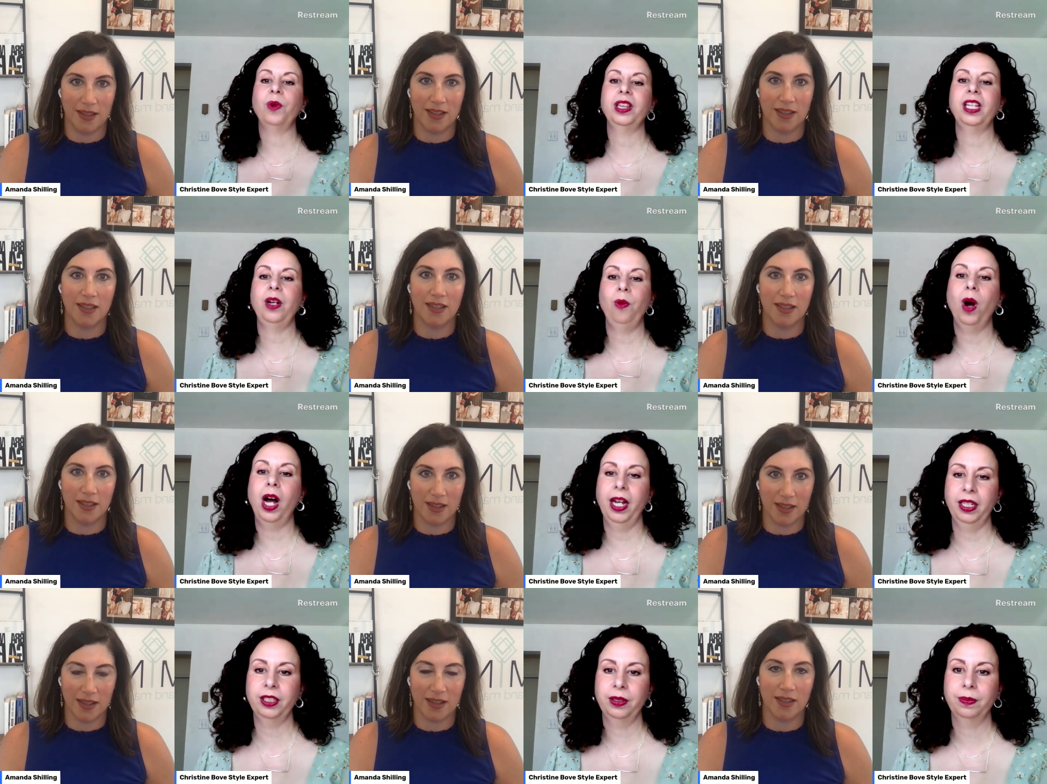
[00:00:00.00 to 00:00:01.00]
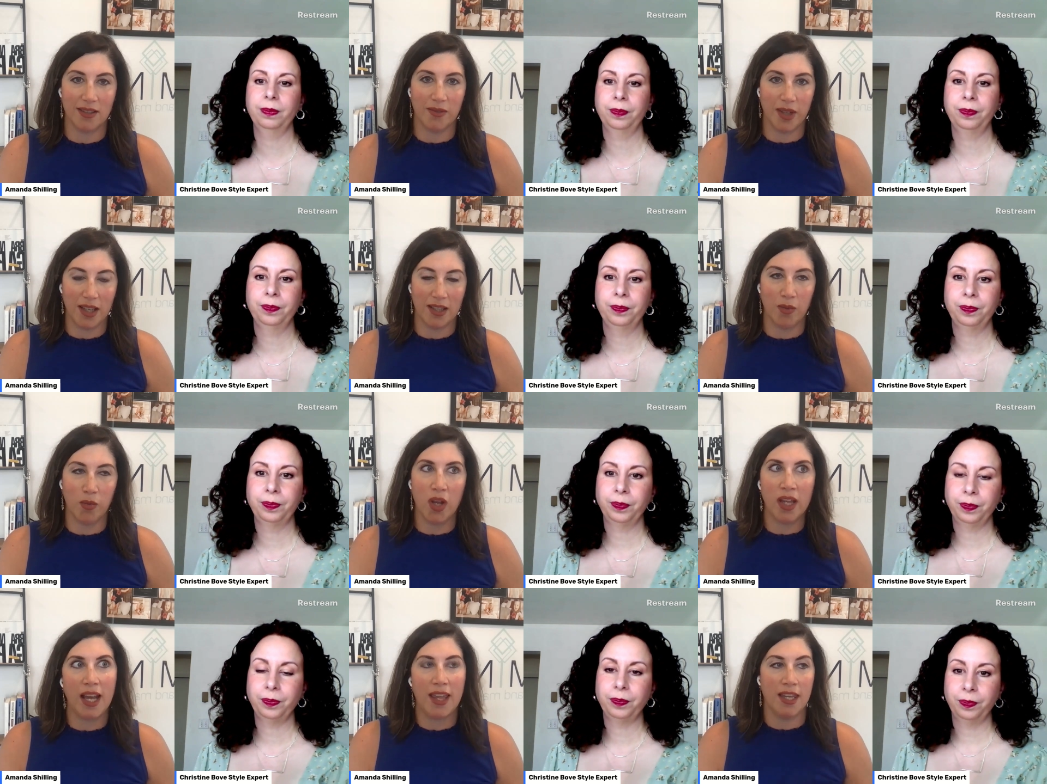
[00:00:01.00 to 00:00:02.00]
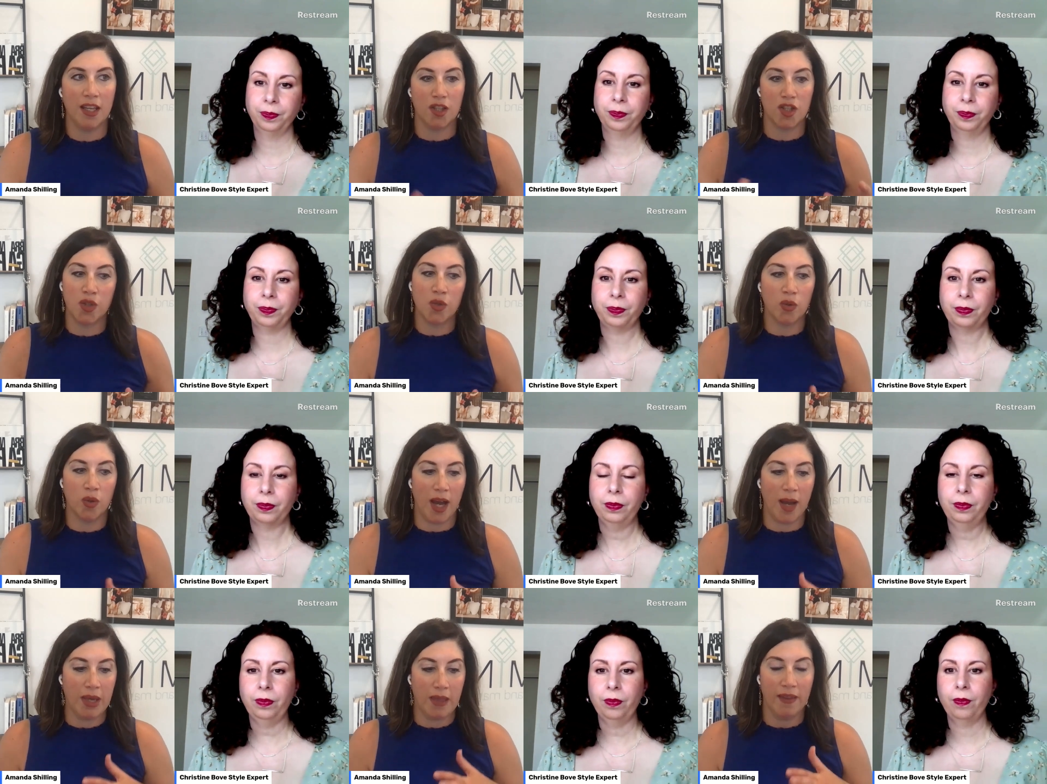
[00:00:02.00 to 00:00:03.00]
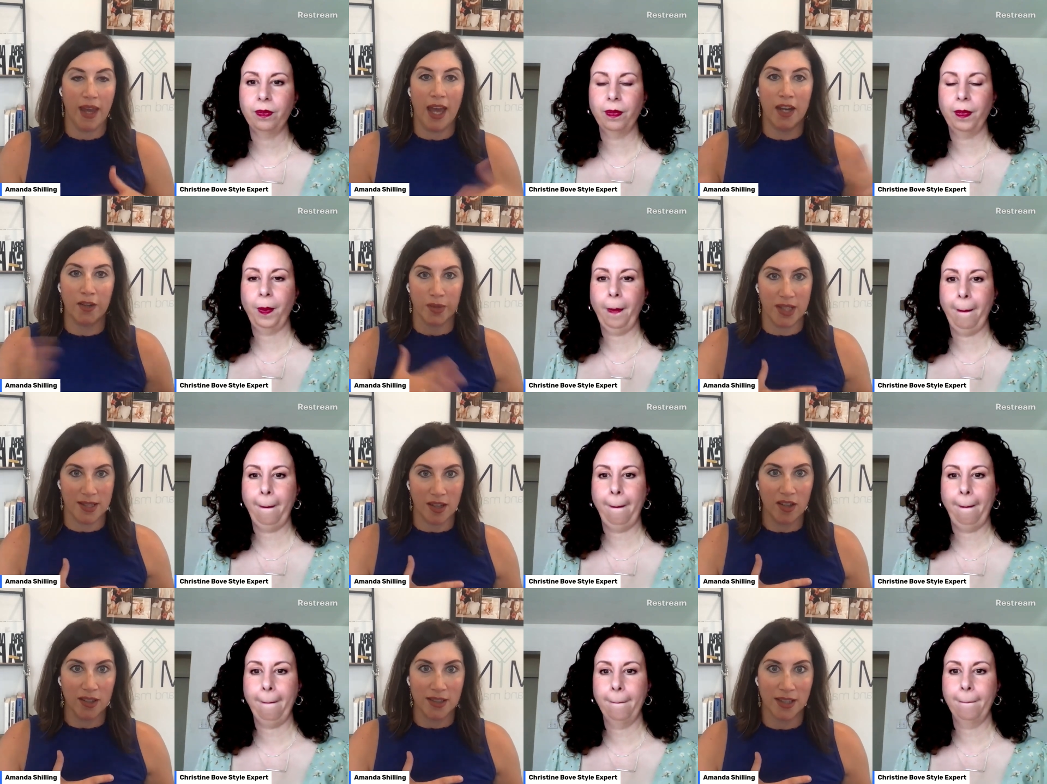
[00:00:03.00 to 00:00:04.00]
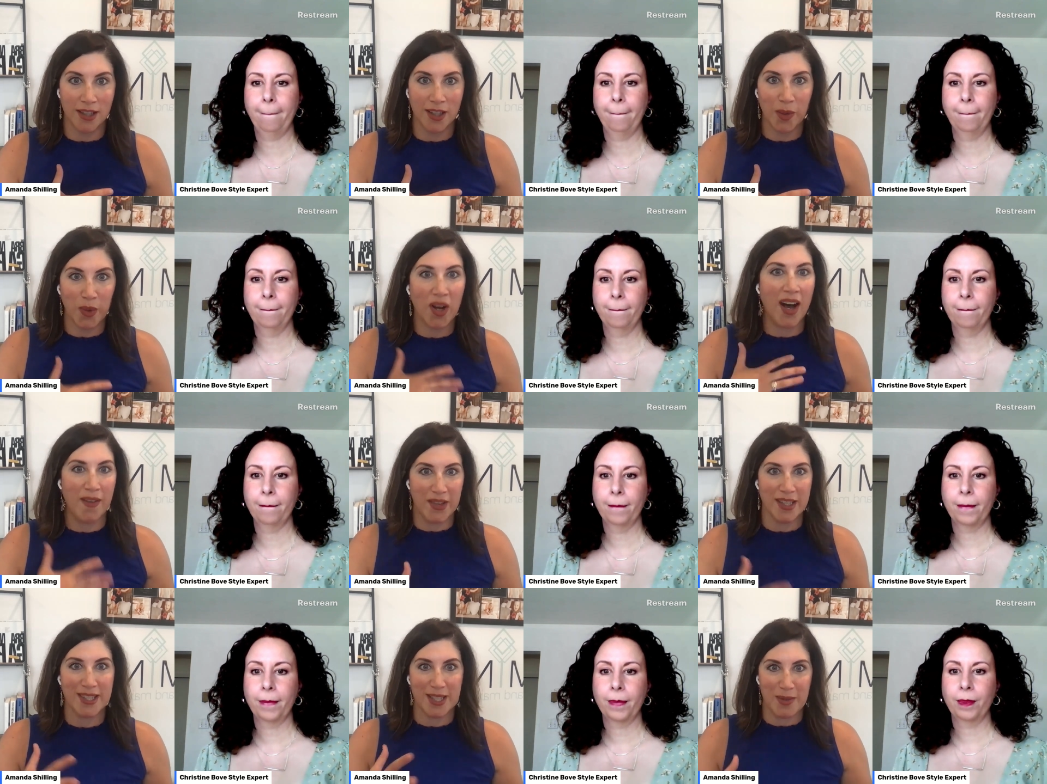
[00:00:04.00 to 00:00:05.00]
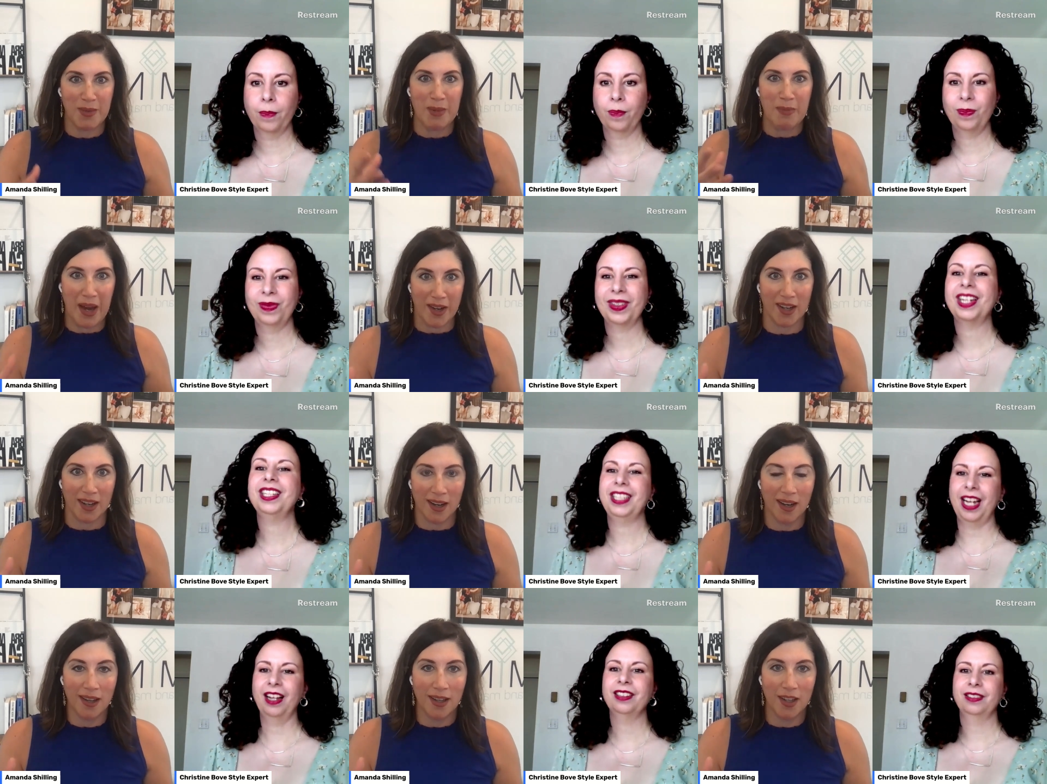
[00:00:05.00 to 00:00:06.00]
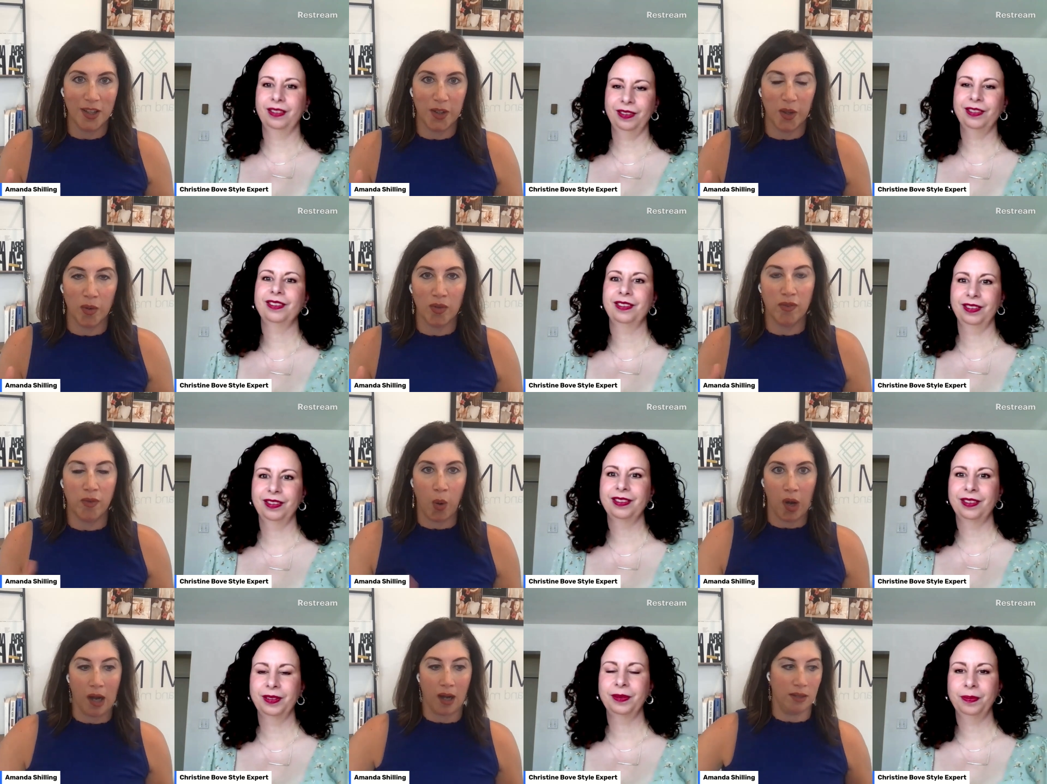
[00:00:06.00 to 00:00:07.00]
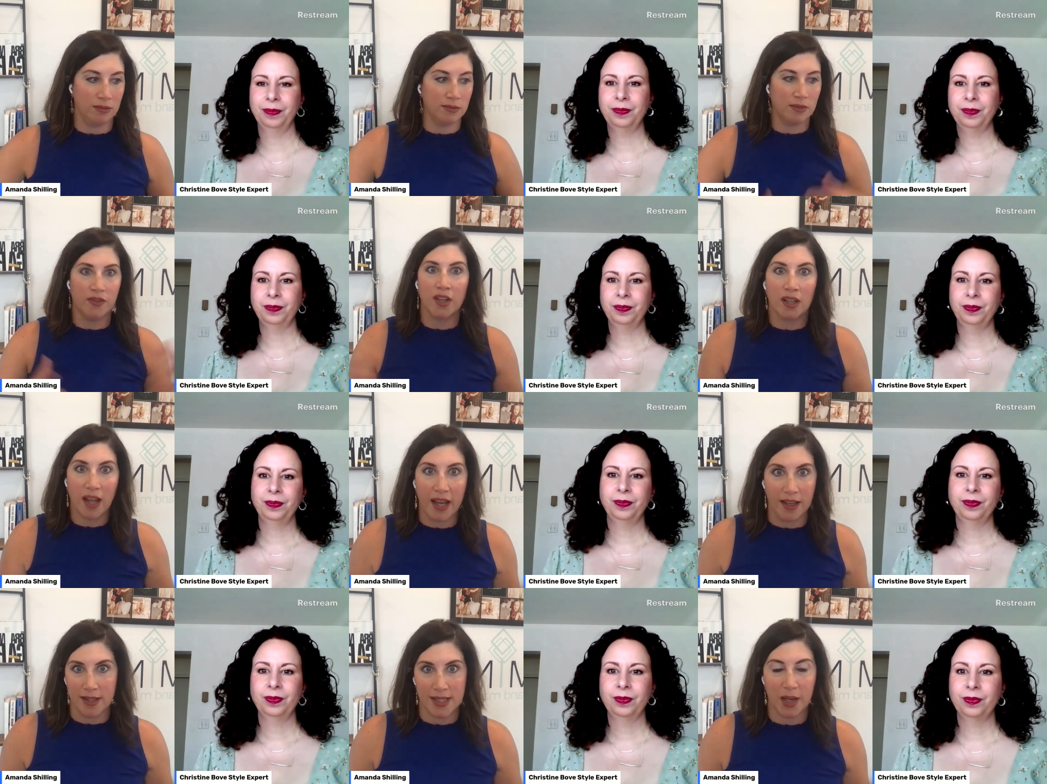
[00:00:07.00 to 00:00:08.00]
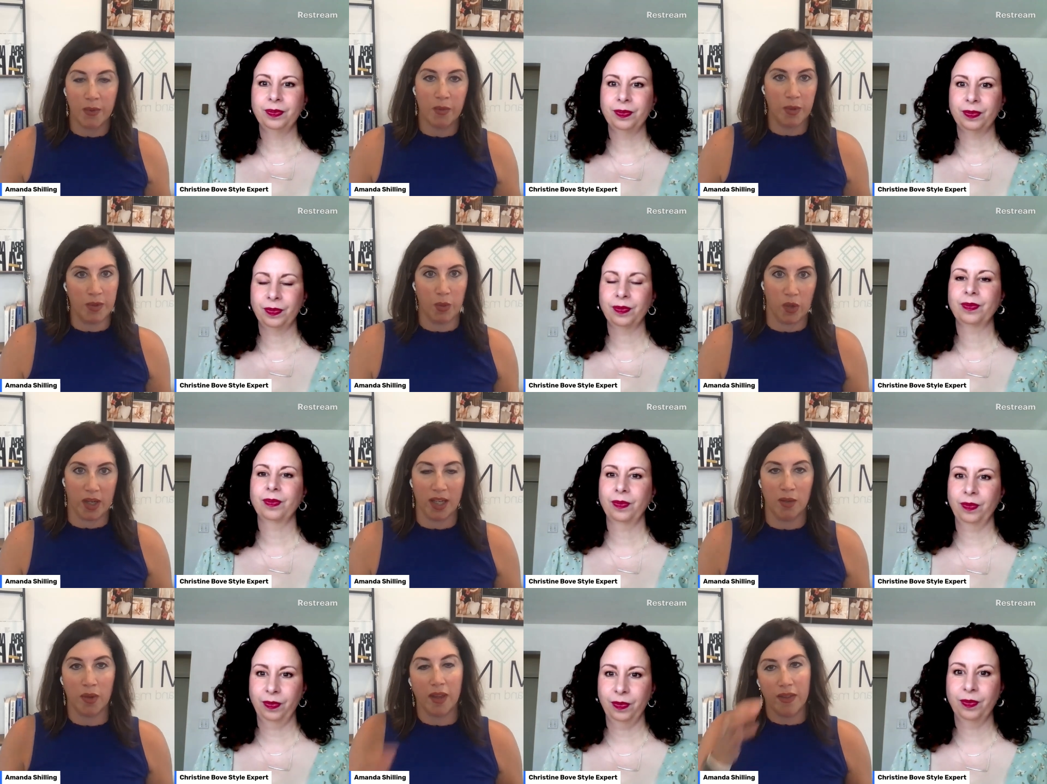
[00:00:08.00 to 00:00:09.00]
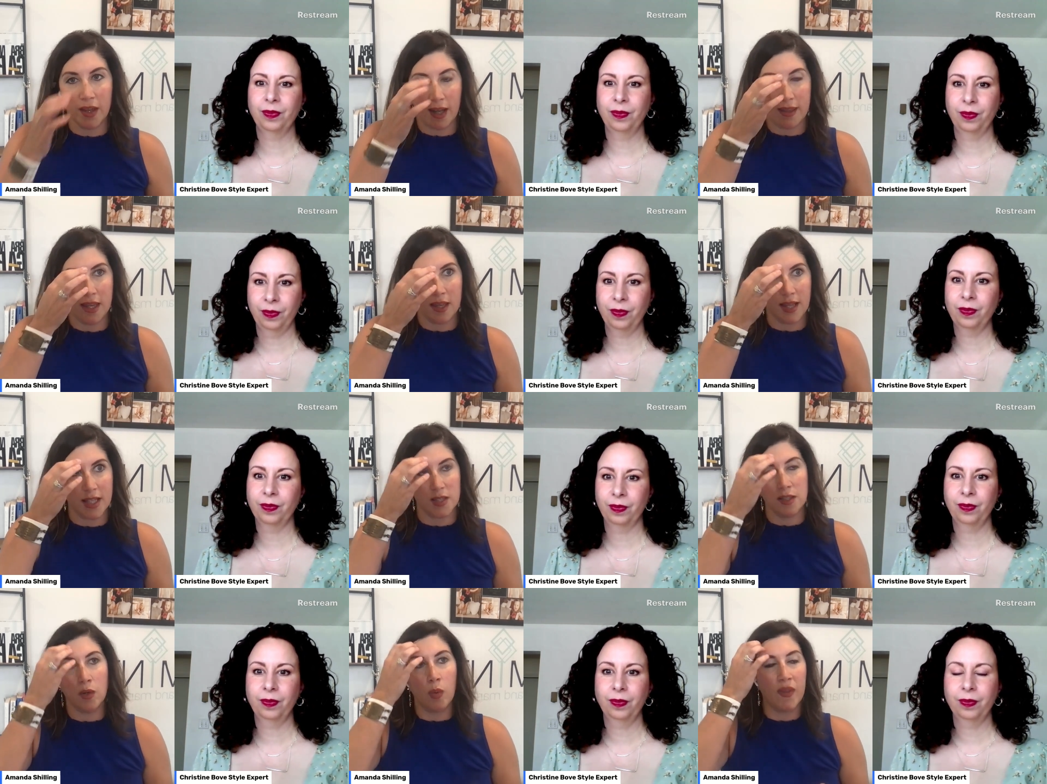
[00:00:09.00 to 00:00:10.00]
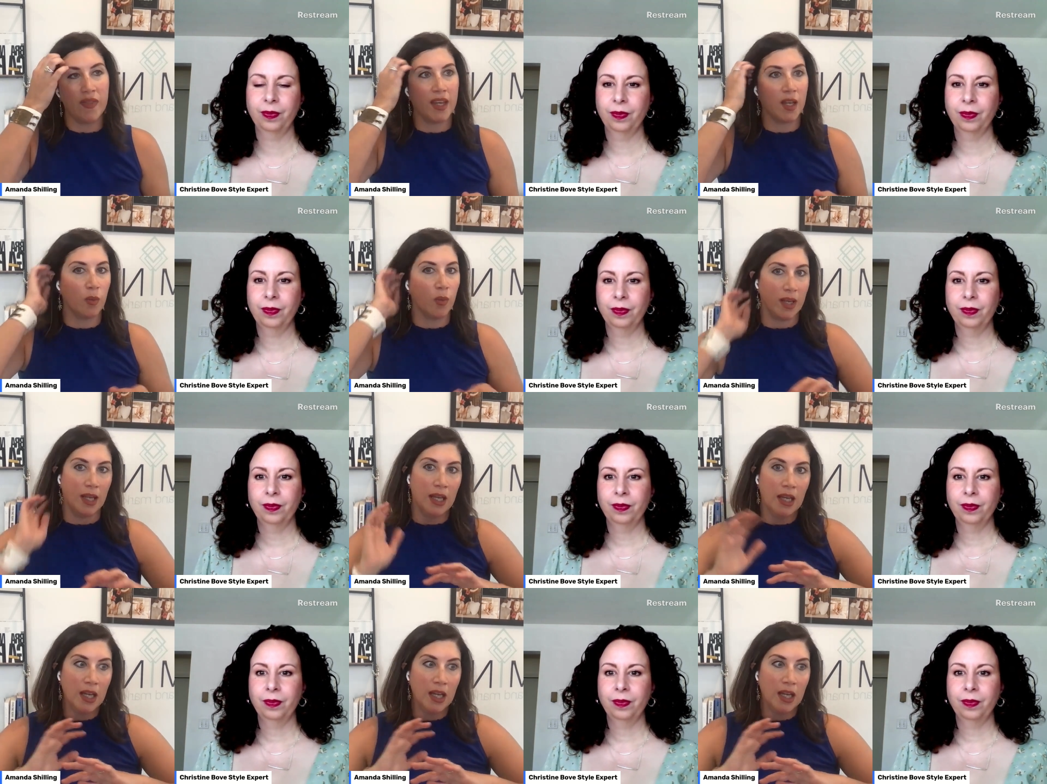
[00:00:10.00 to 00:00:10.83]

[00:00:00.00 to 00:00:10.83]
Speaker 1: what they want.
Speaker 2: Right. Well, and I think too, I mean, the end result will obviously be better, you know, for the clients that we would be working with. And I think that's, you know, one thing when